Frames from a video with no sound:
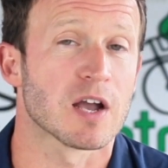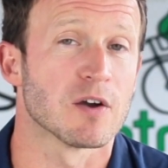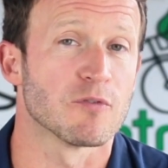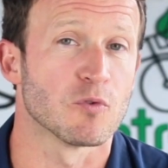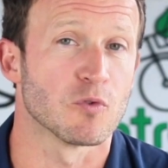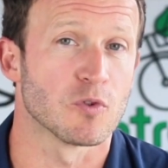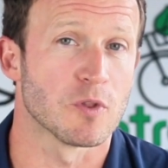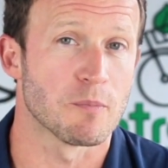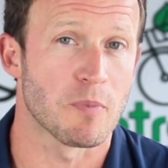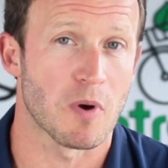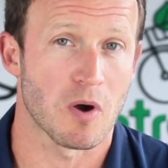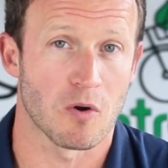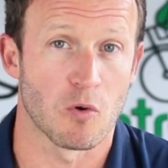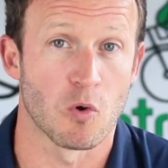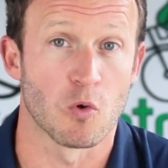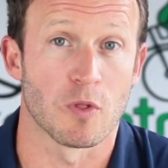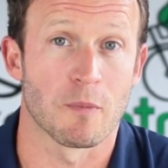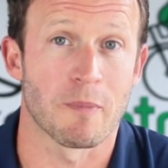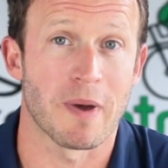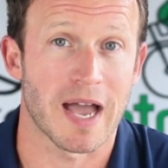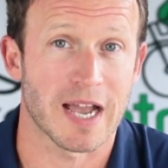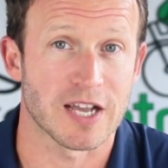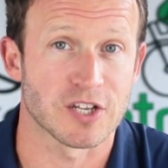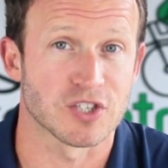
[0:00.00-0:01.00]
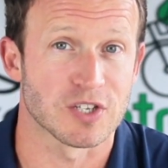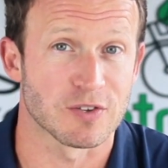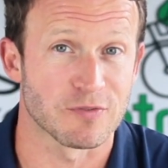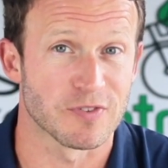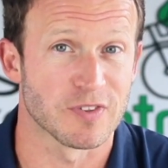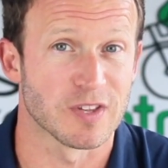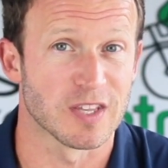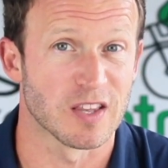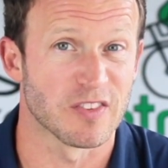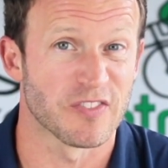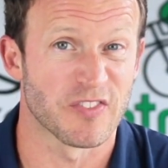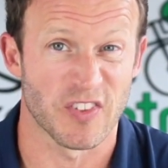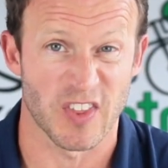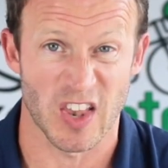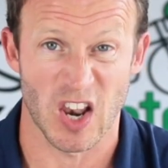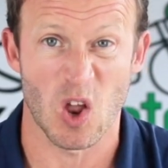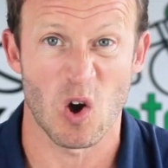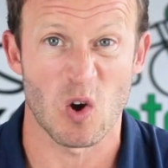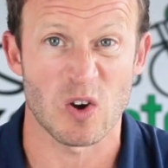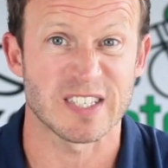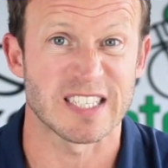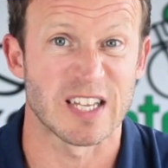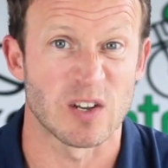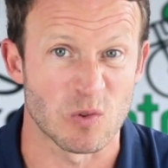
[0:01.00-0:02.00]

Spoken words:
of all the packaging for the locks,